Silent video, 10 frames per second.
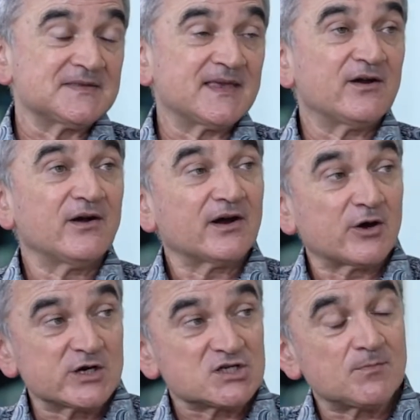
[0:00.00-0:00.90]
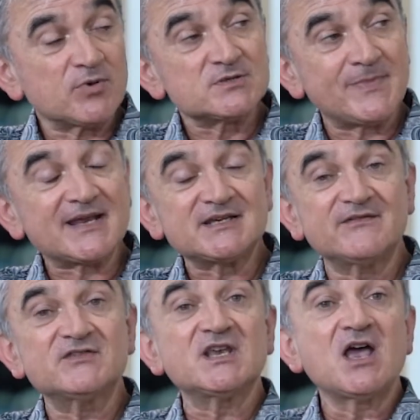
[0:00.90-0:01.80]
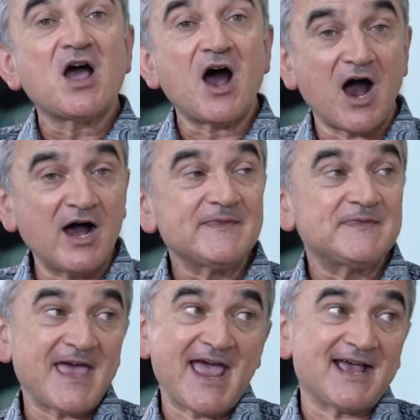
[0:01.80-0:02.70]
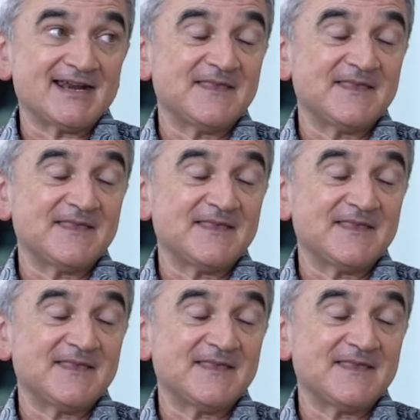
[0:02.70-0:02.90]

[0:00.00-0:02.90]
There are Christian perspectives on that.